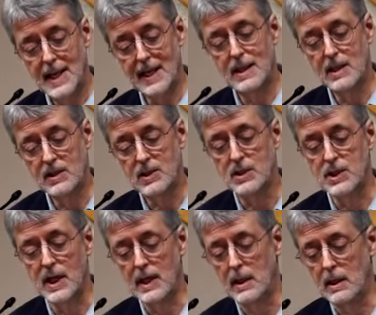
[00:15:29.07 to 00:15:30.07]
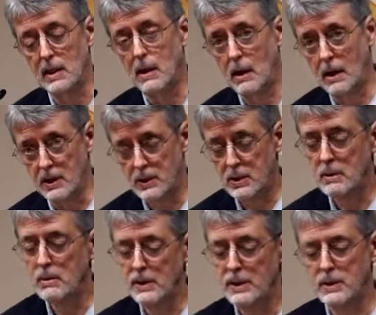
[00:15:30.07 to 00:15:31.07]
and in society at large,
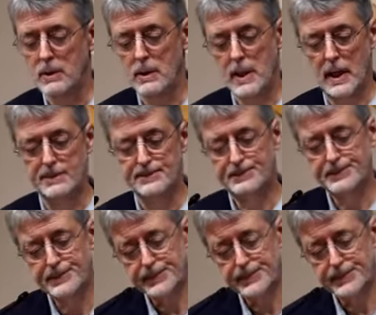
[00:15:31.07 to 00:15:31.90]
until now.